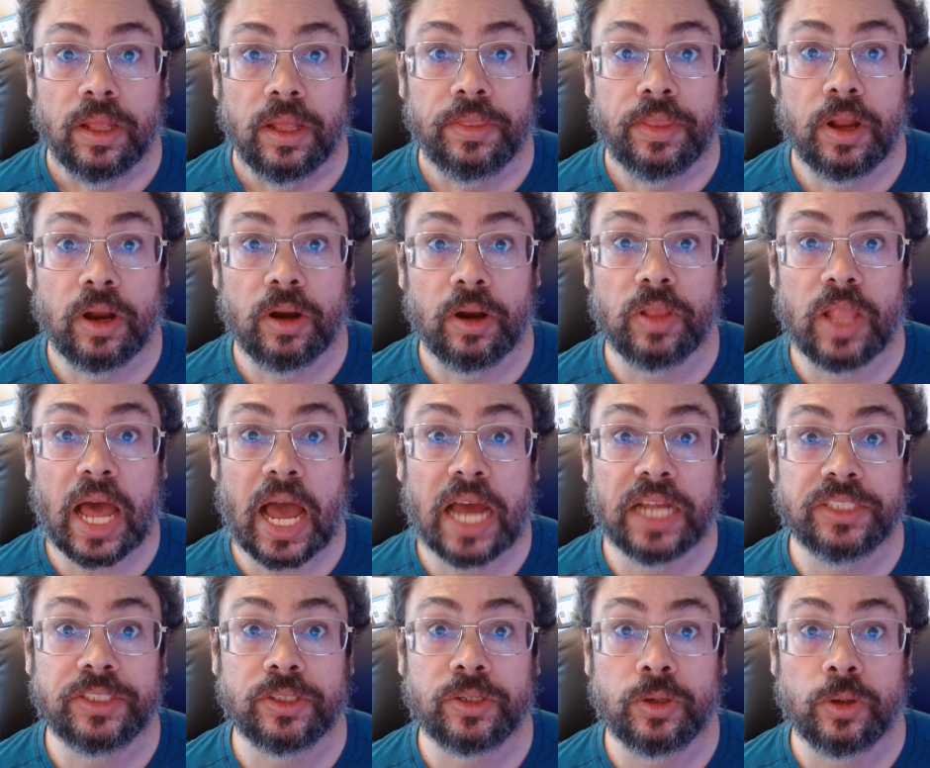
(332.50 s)
Their
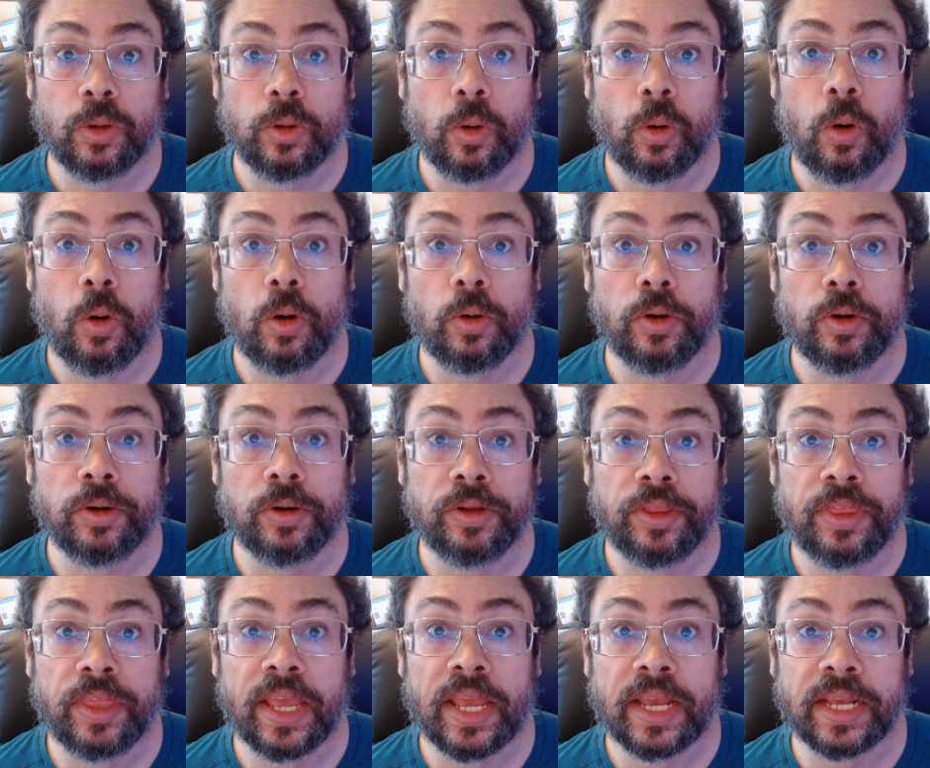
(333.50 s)
logical order to
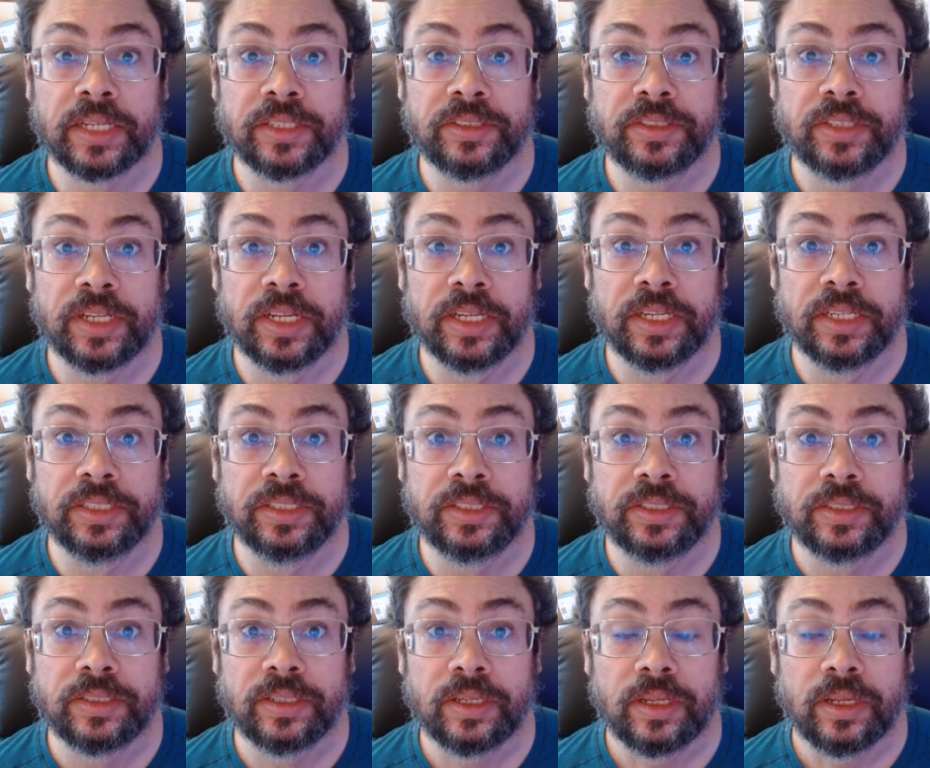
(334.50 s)
things is
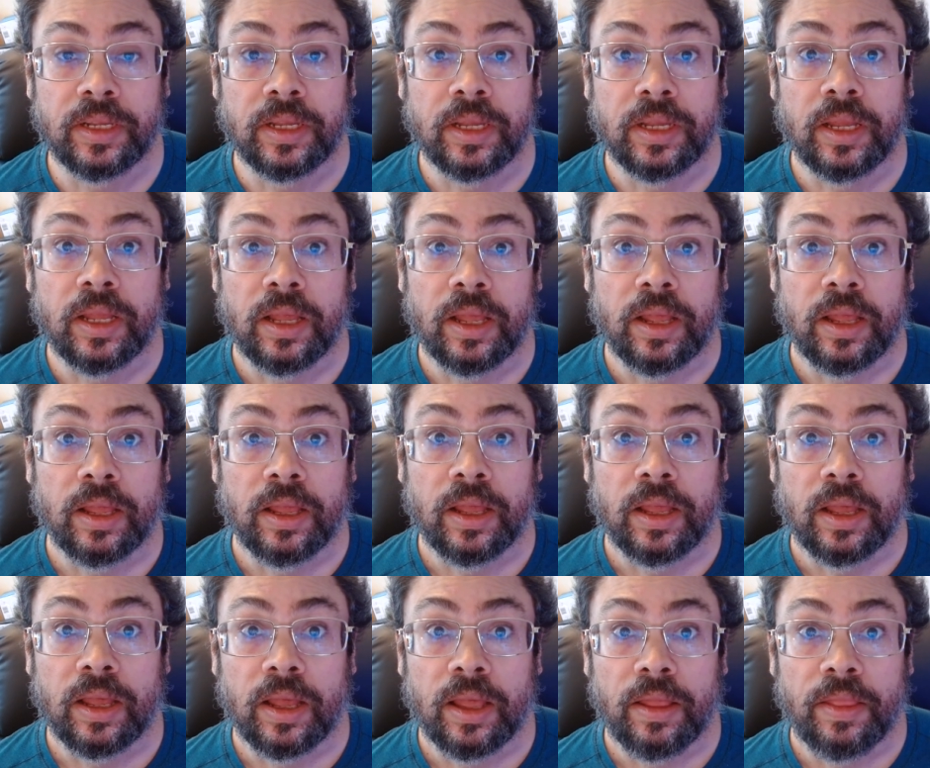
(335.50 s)

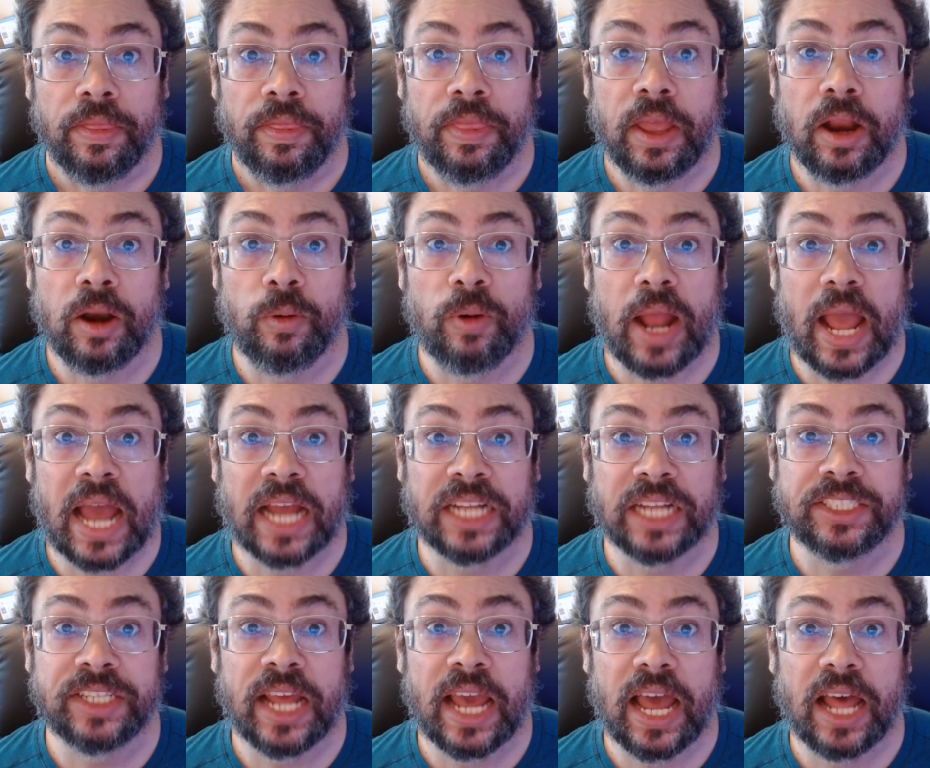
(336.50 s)
their
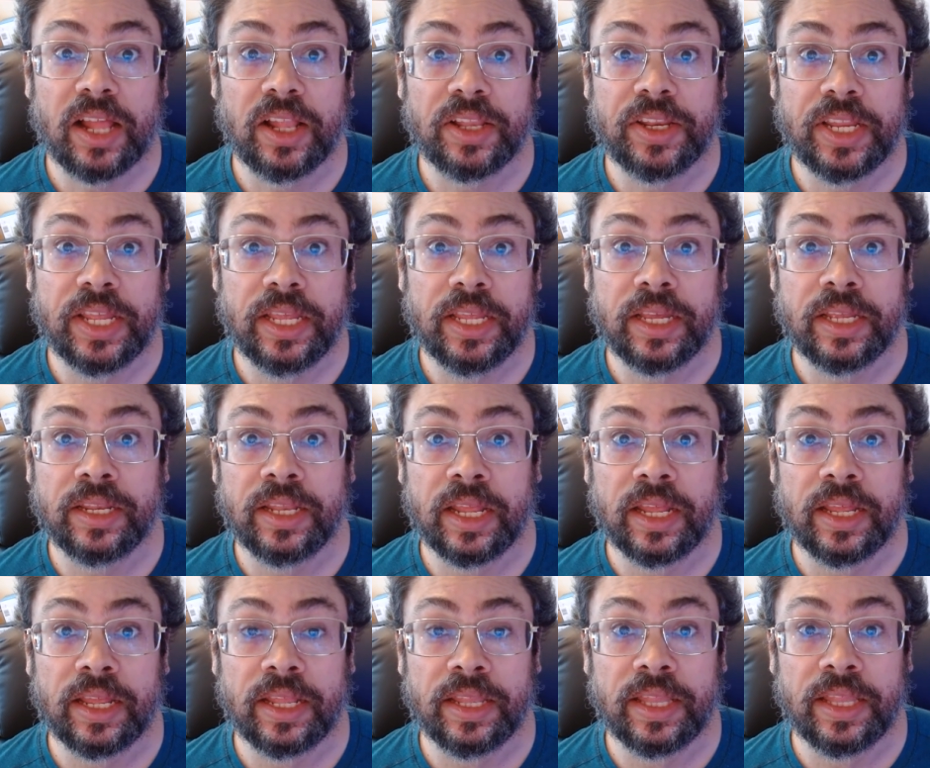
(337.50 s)
rationality, and
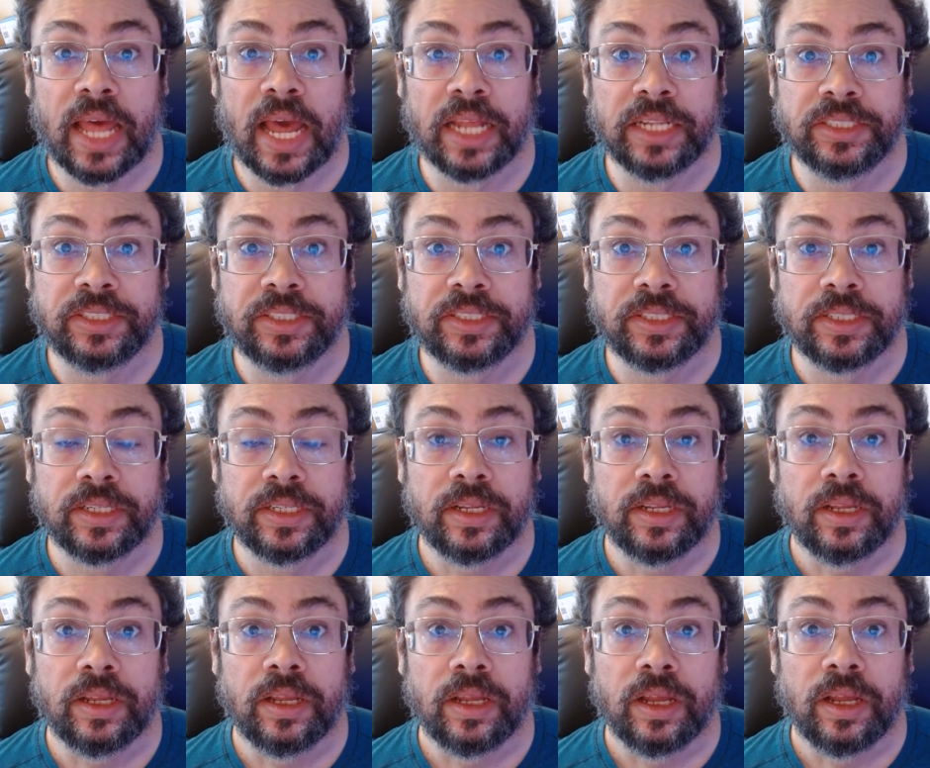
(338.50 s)
that's
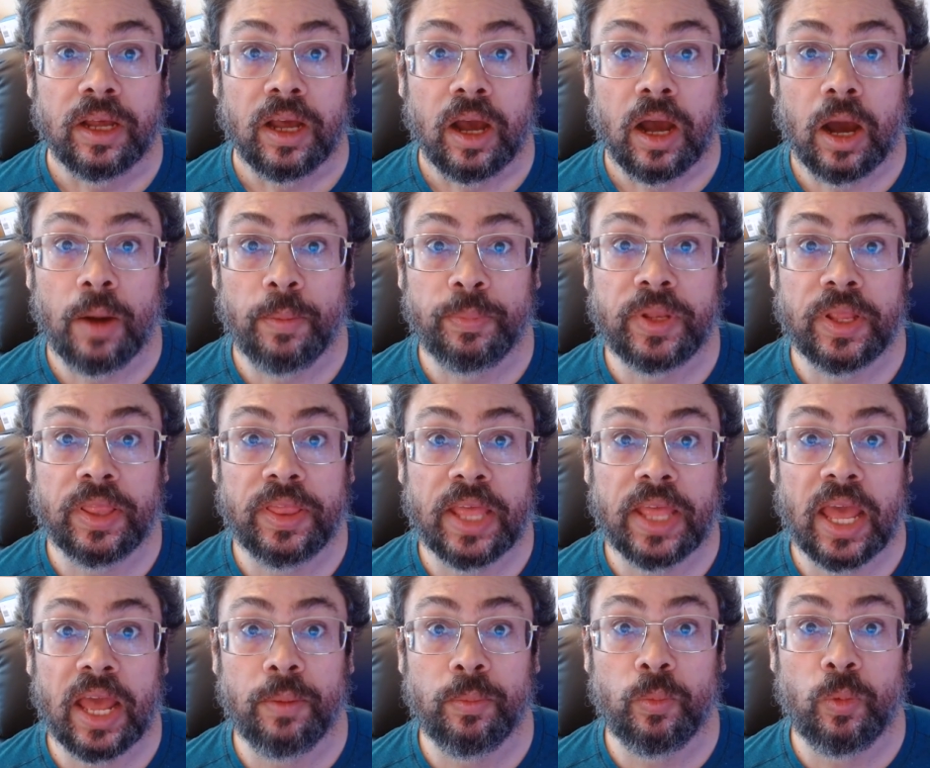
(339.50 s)
up to
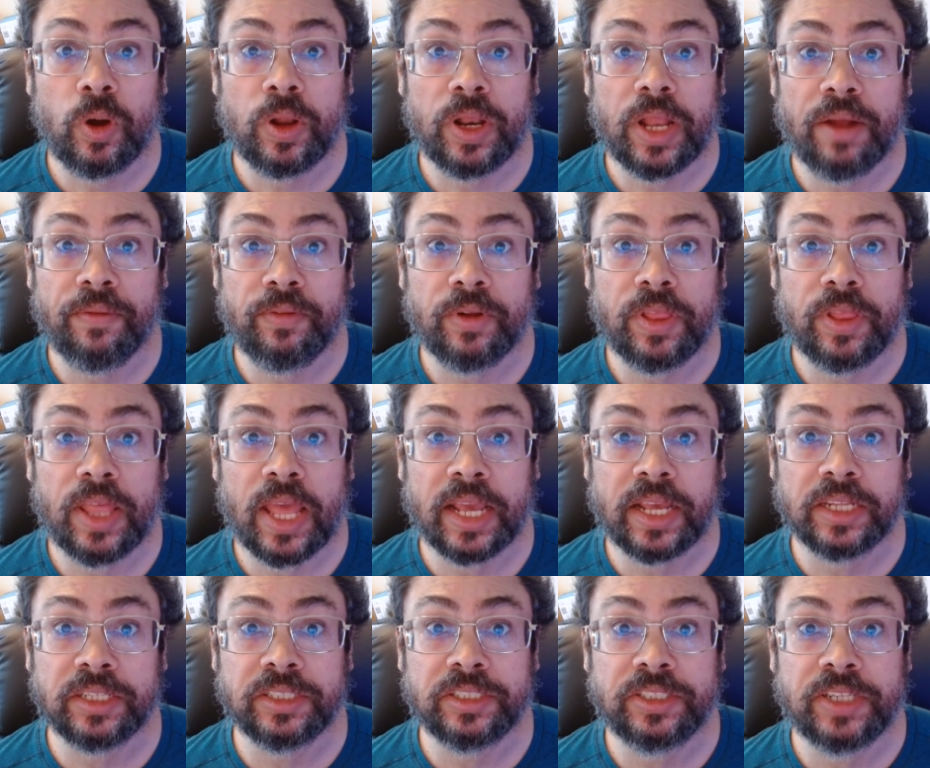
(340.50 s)
them whatever they
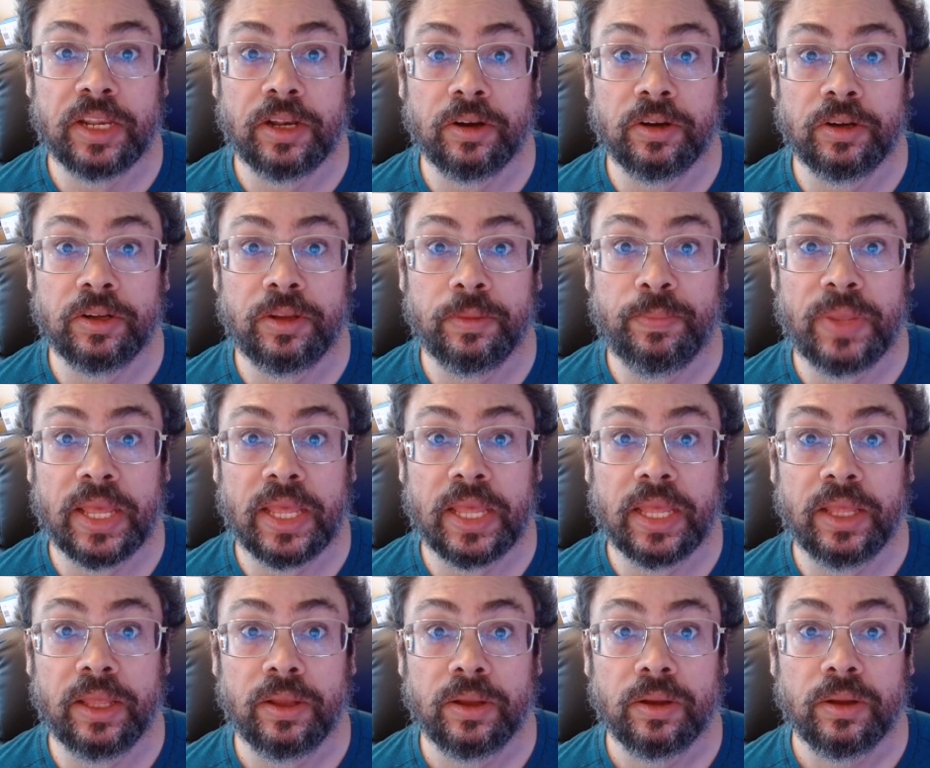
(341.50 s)
consider to
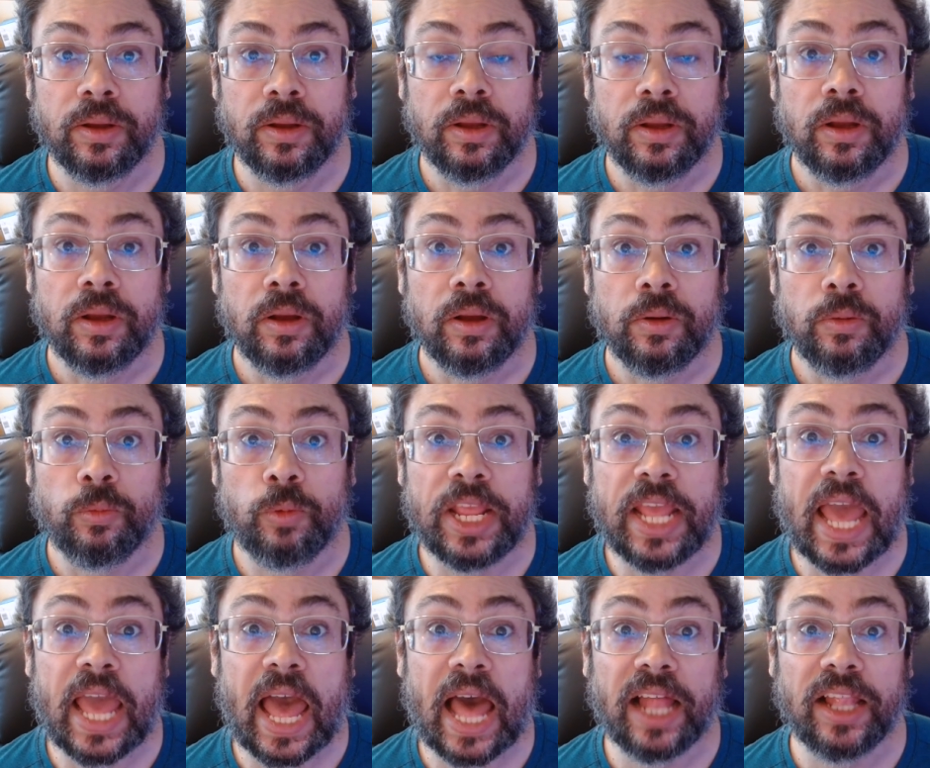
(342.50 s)
be
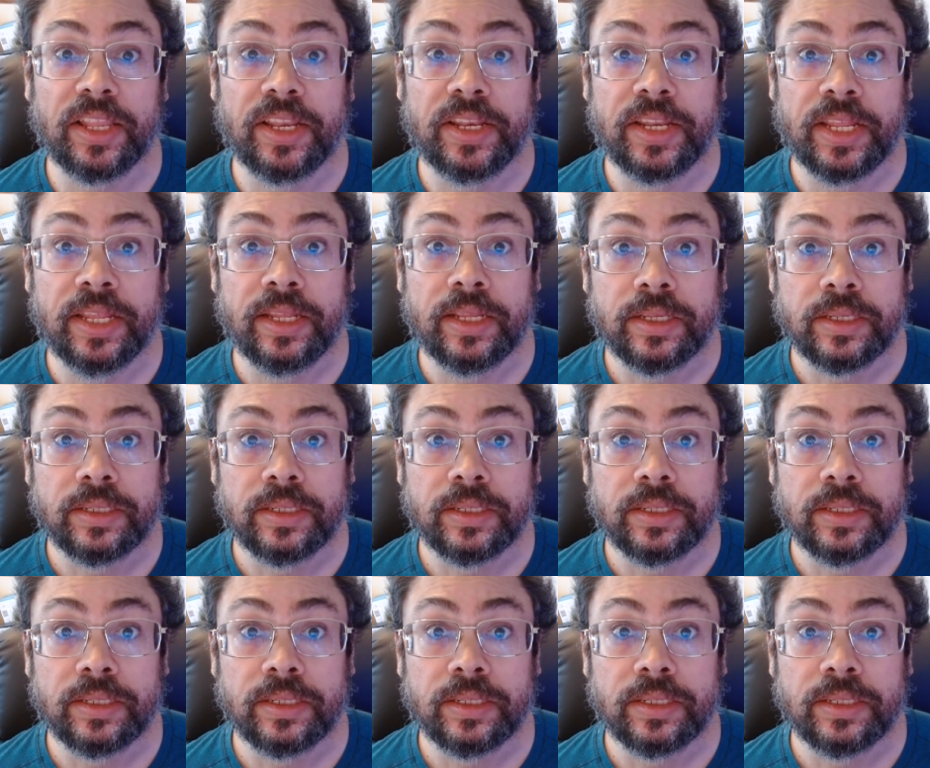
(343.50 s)
reality.